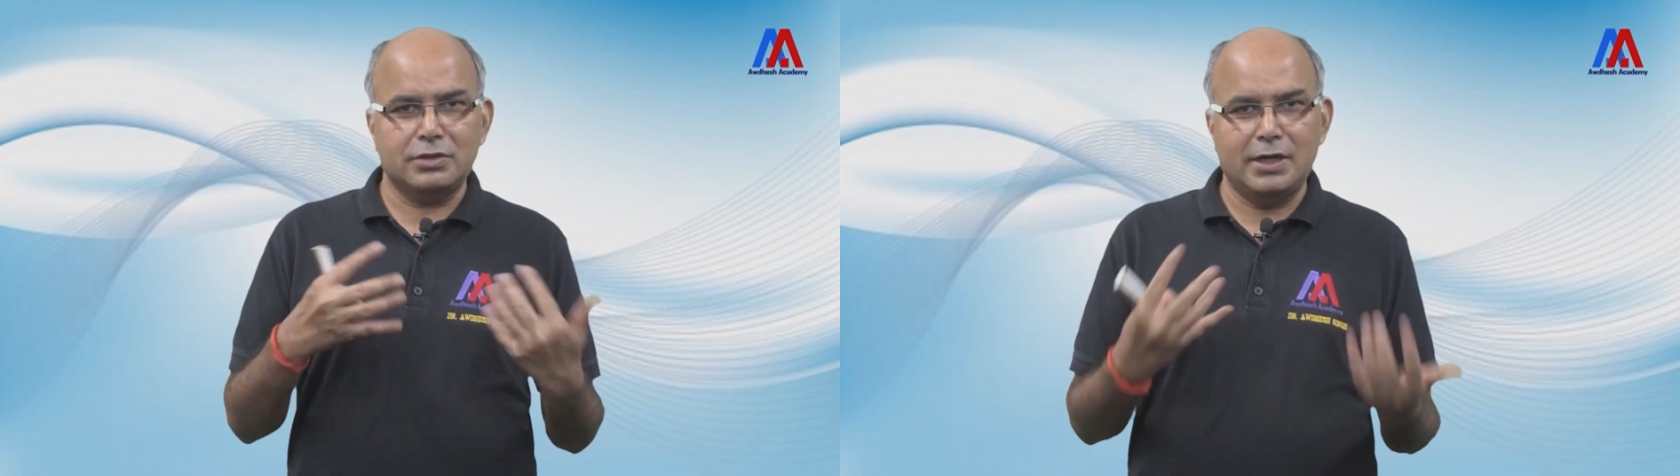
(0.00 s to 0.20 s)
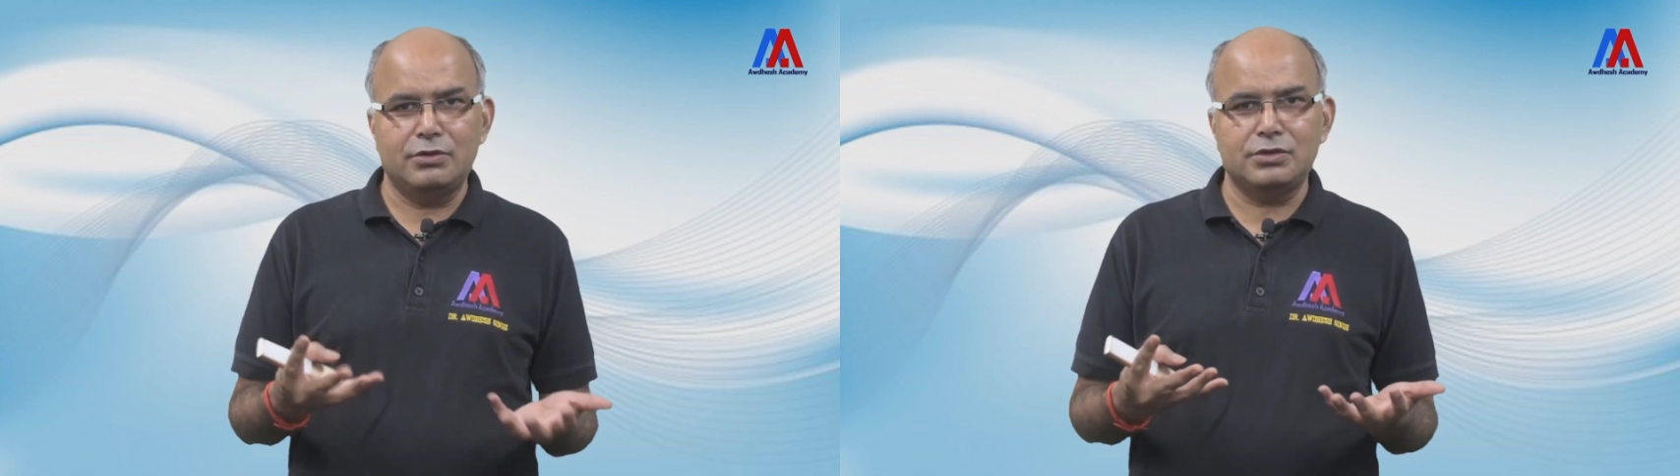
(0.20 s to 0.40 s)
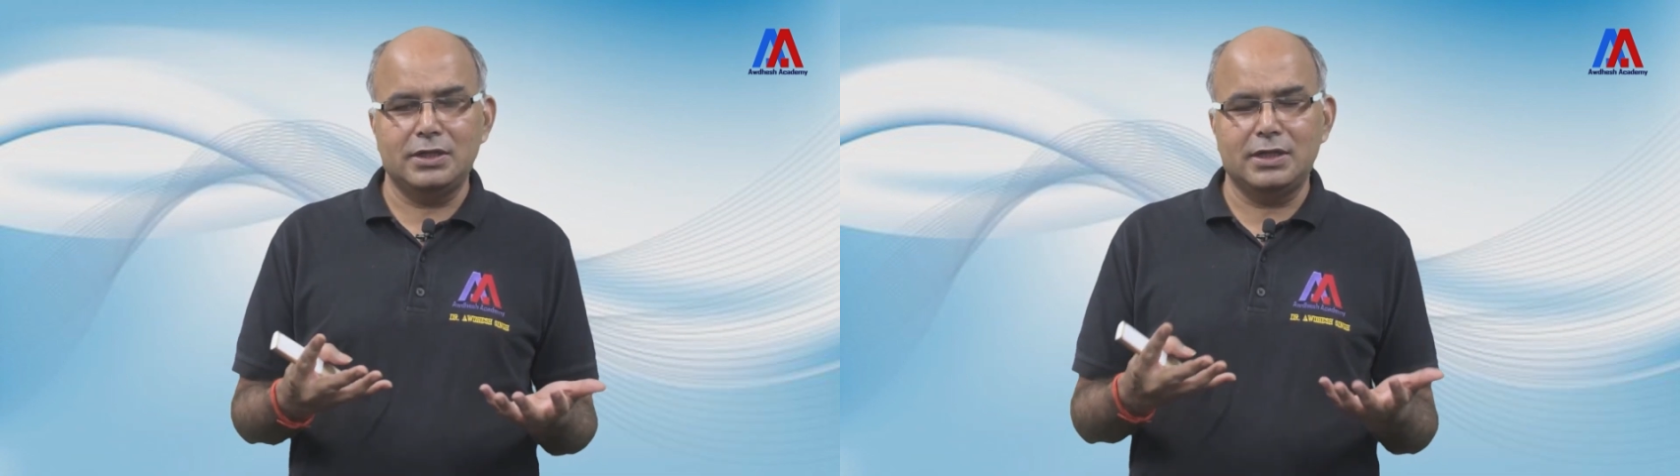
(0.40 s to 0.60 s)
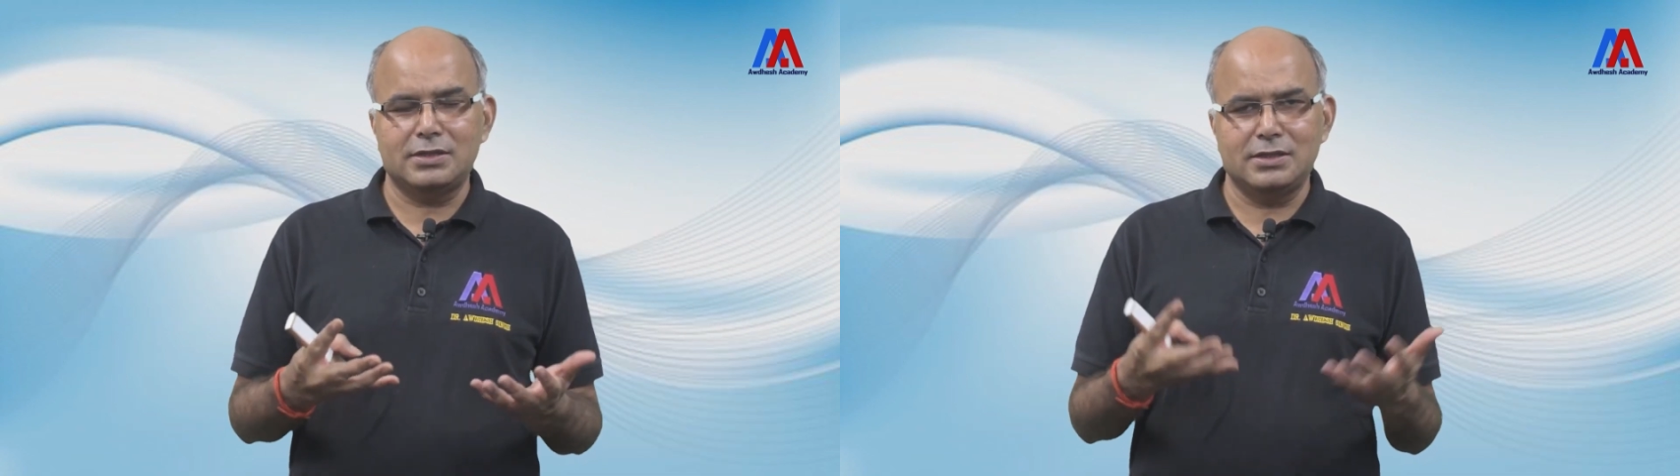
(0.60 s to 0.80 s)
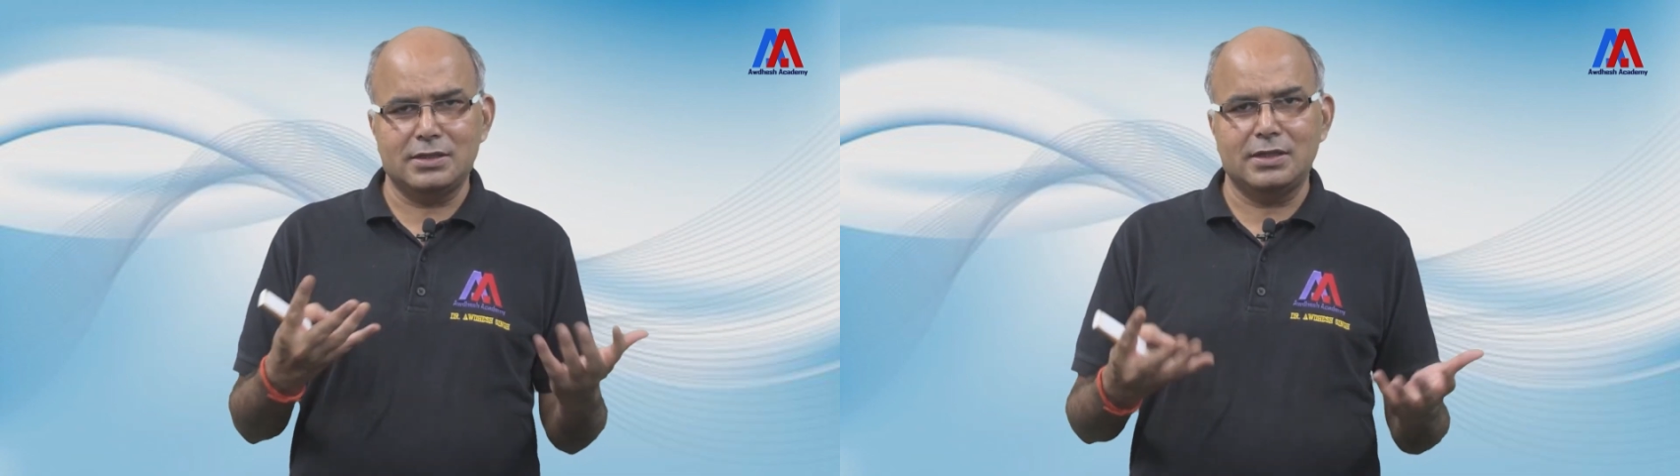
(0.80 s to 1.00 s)
try to see that
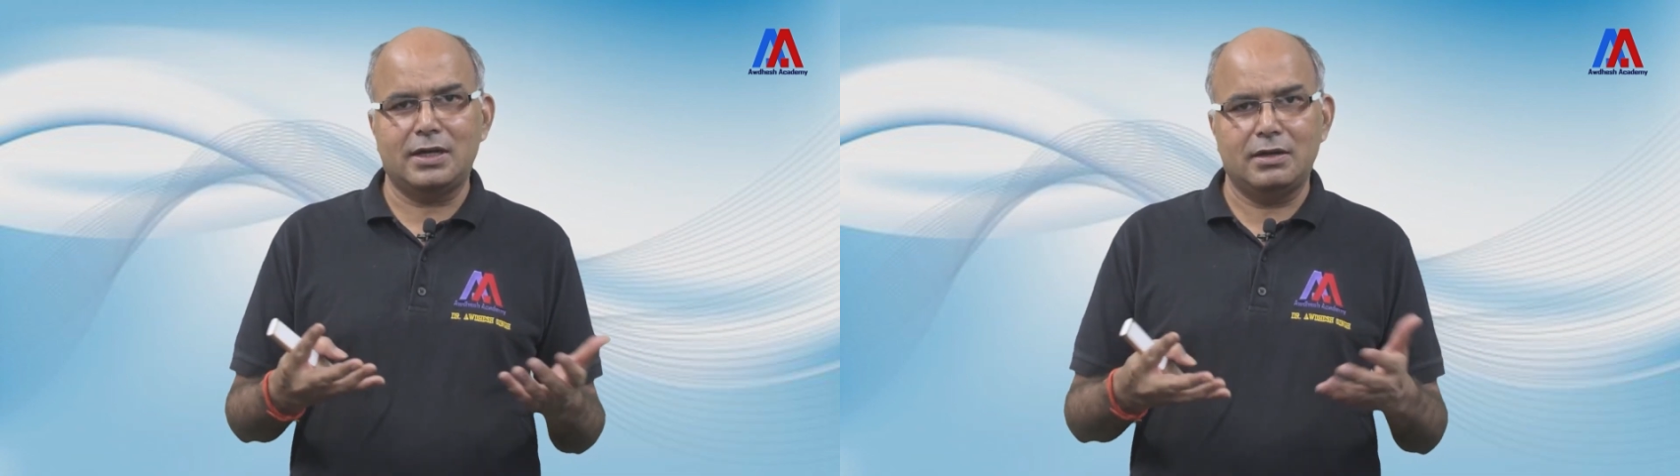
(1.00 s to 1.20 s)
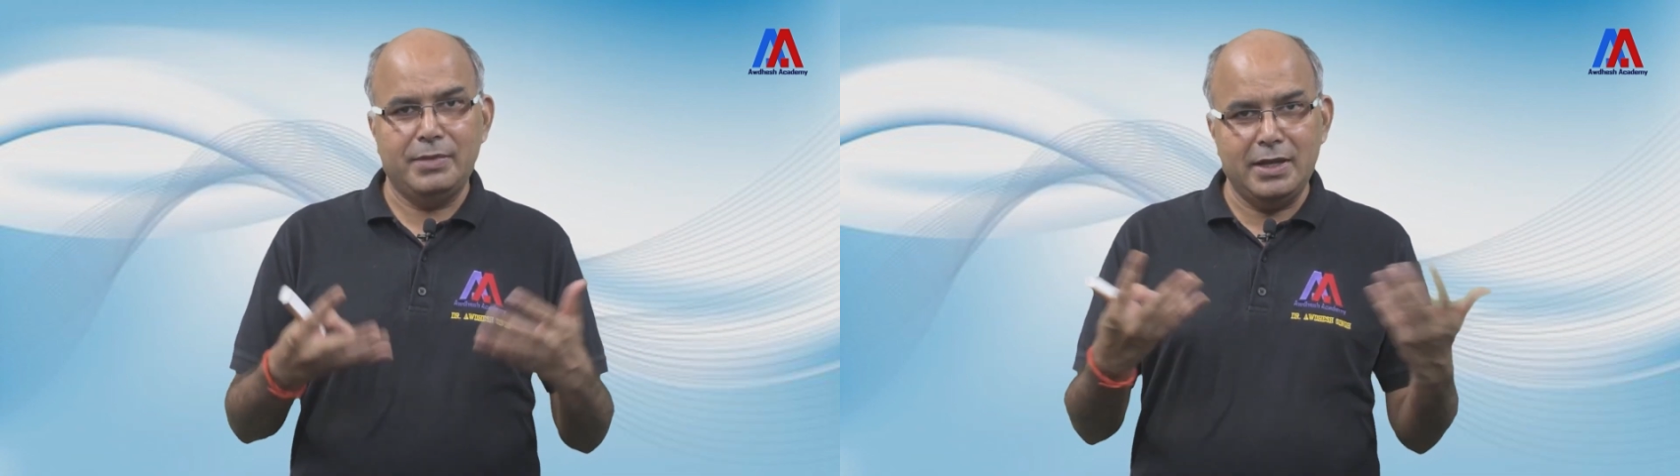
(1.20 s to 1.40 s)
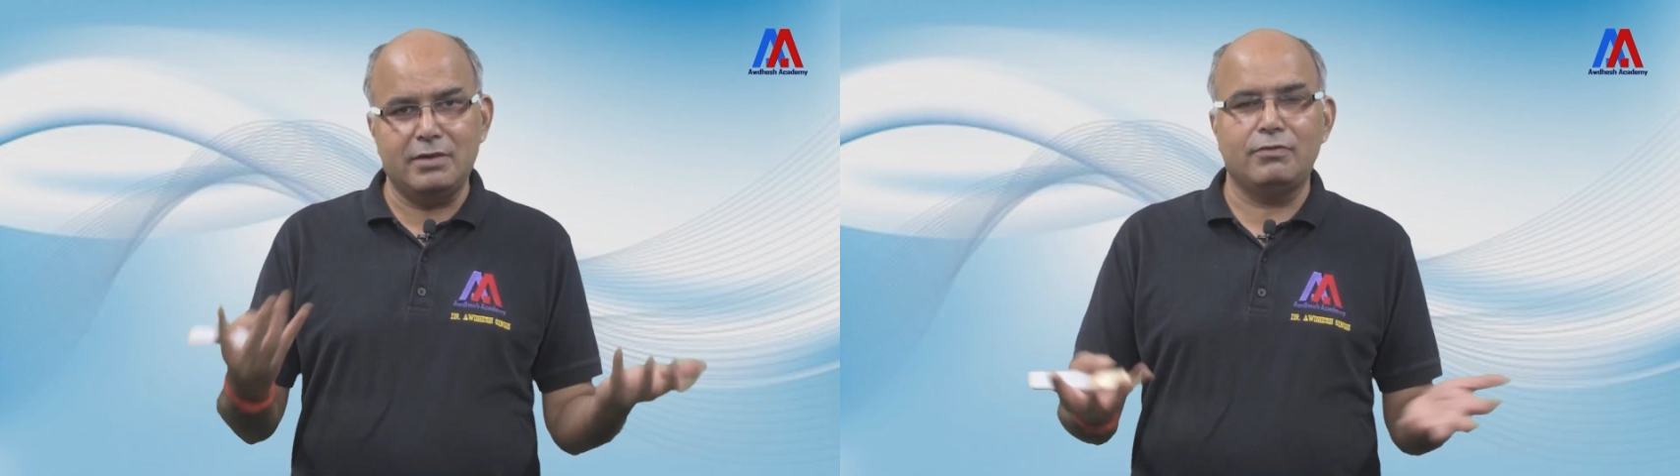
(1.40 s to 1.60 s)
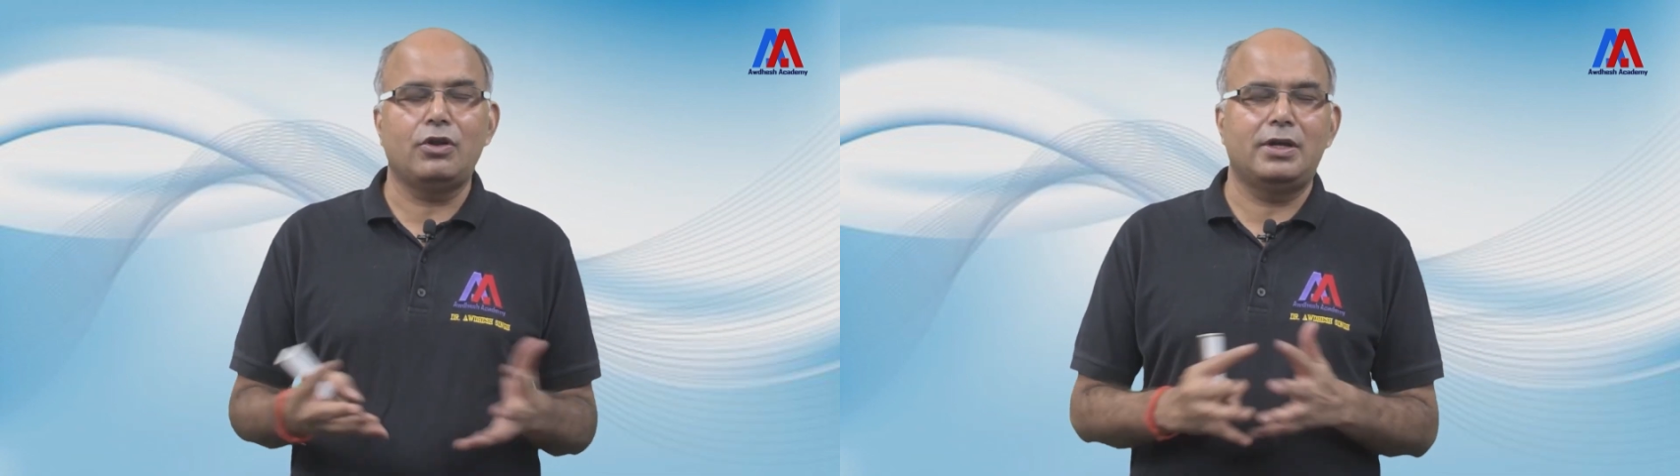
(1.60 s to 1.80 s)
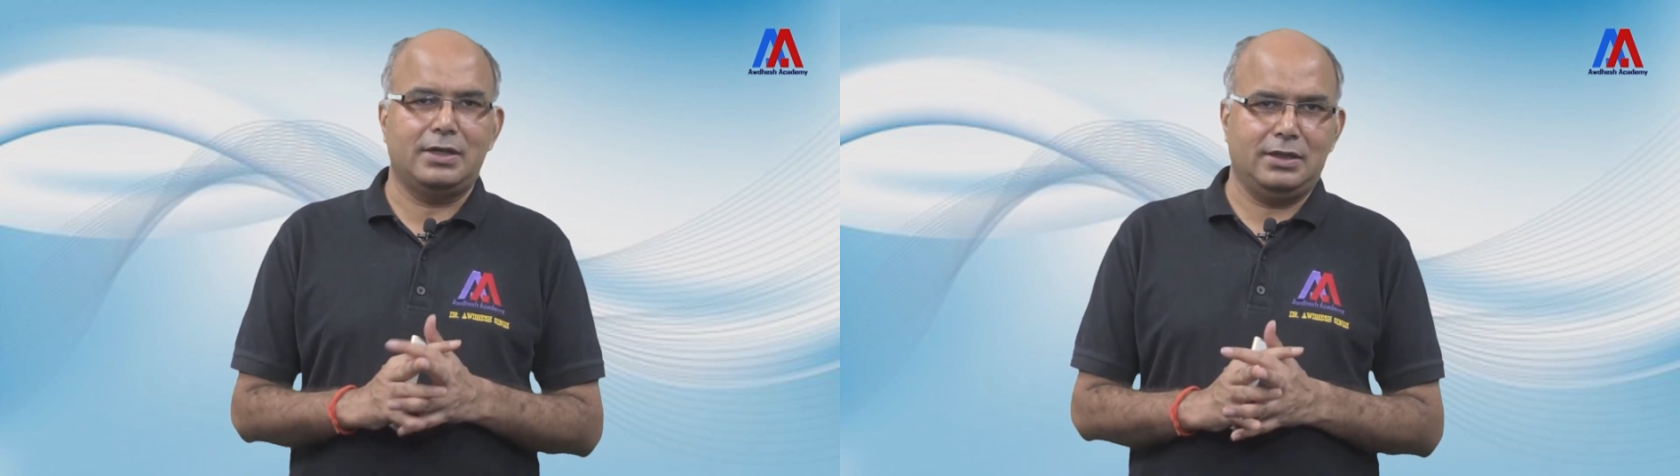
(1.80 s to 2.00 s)
CSR remain a
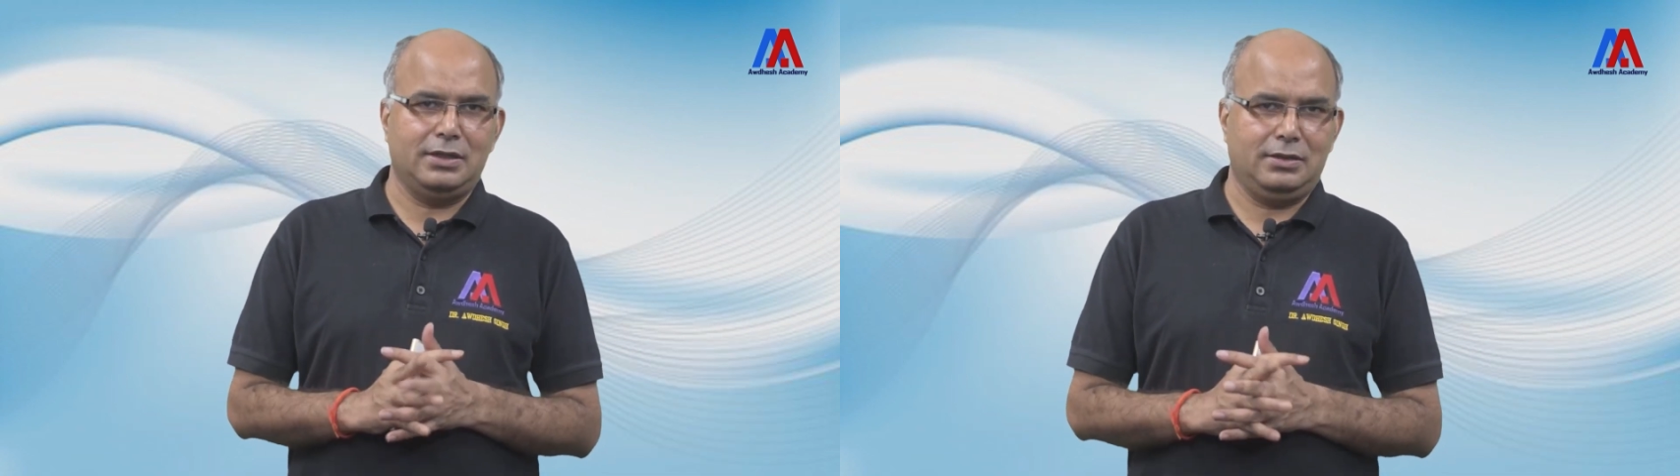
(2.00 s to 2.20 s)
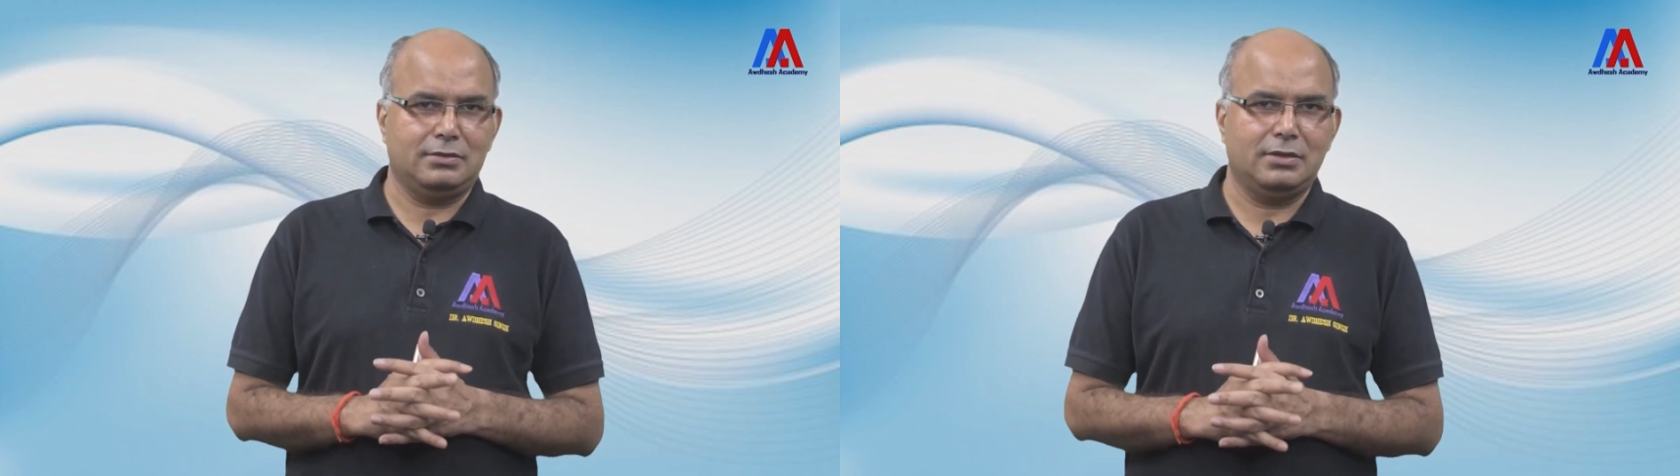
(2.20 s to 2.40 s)
voluntary thing